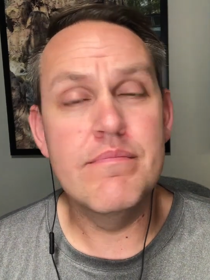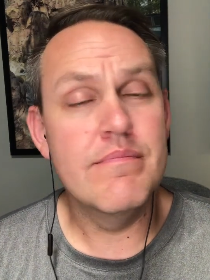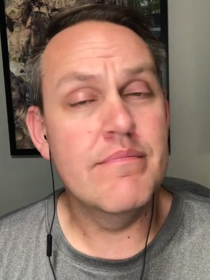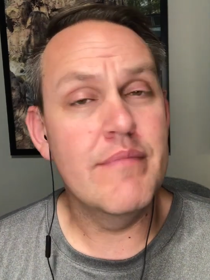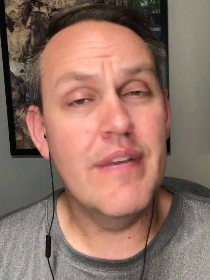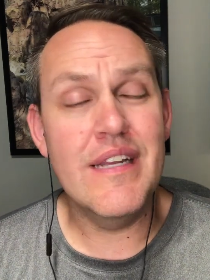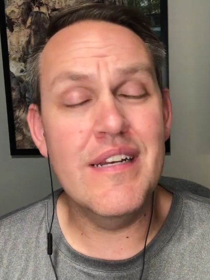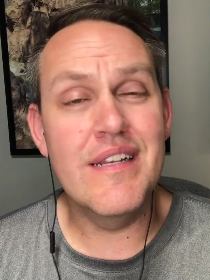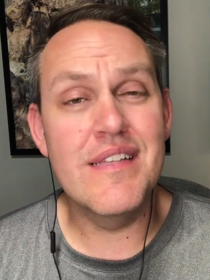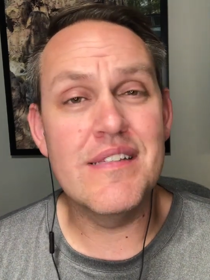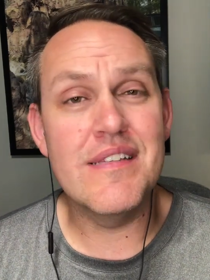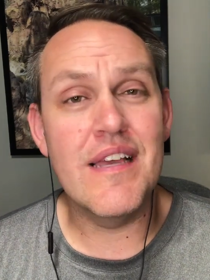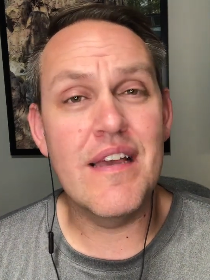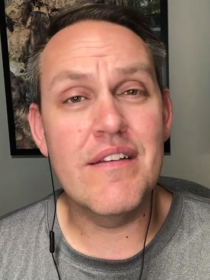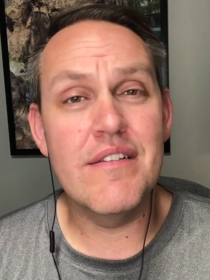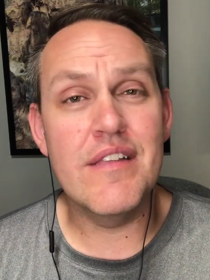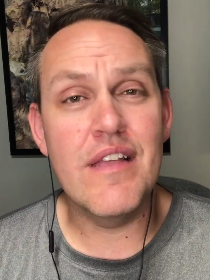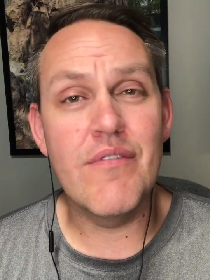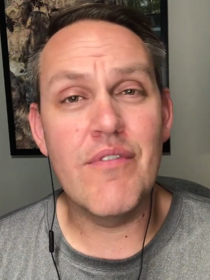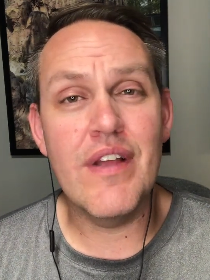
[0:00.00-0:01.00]
Maintenance
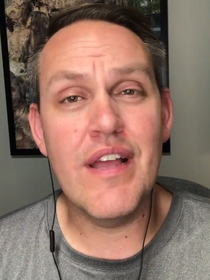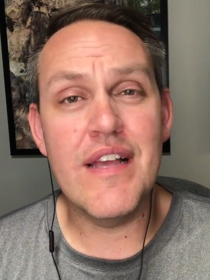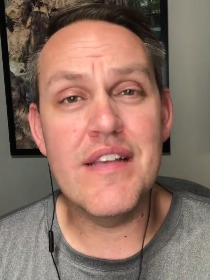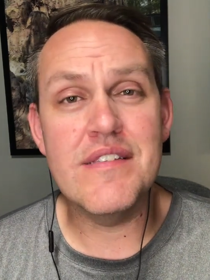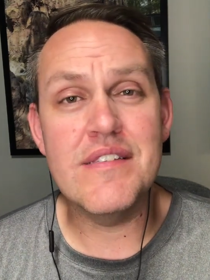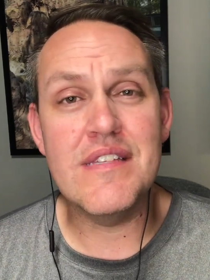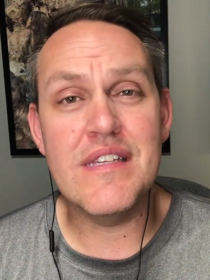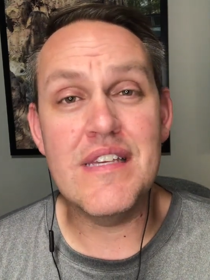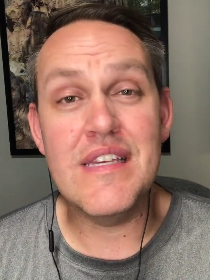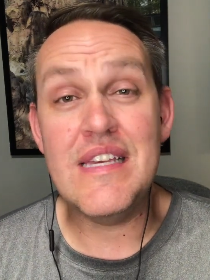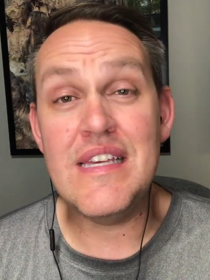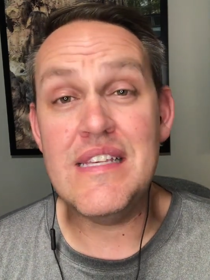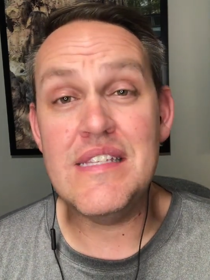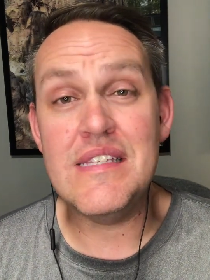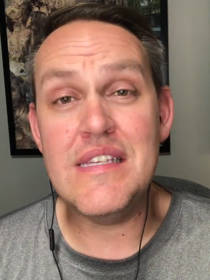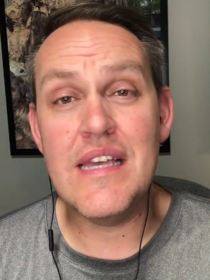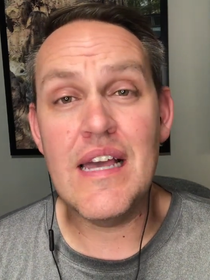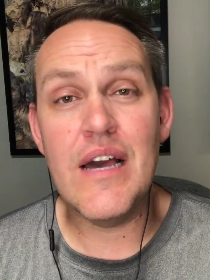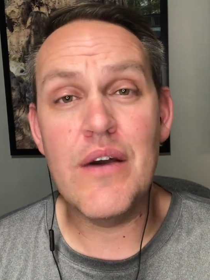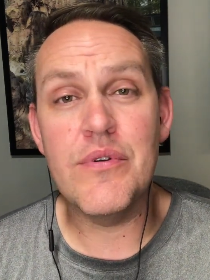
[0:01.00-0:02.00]
never has the
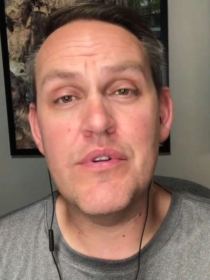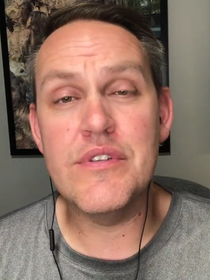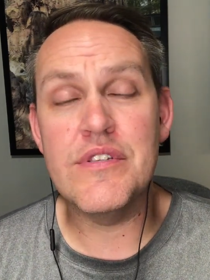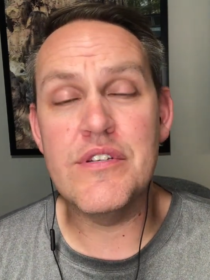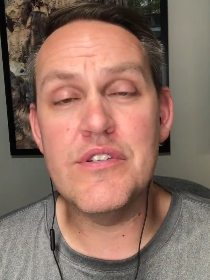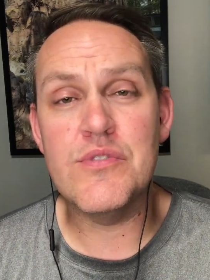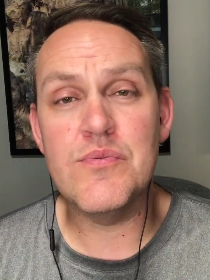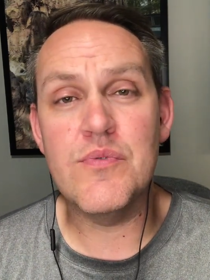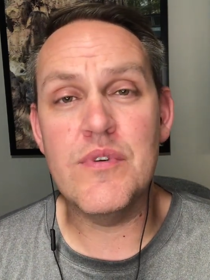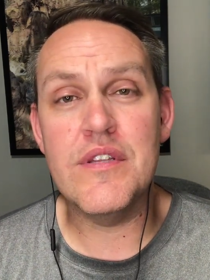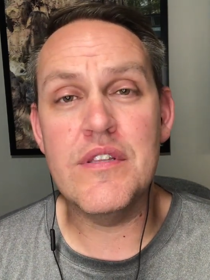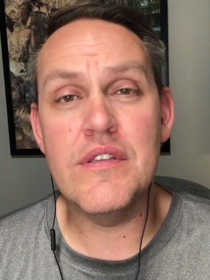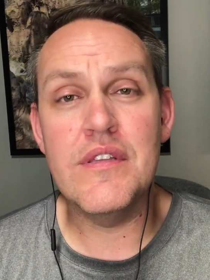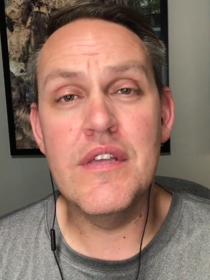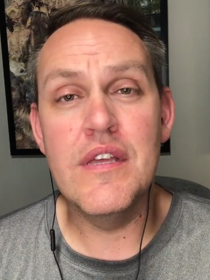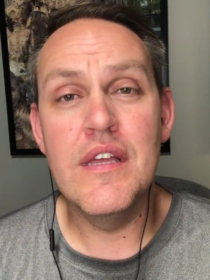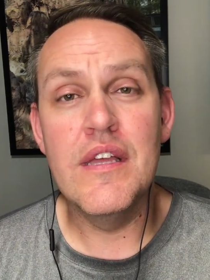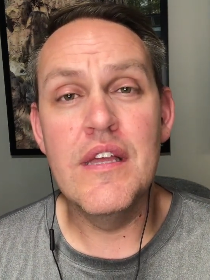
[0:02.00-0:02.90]
easy out on this one.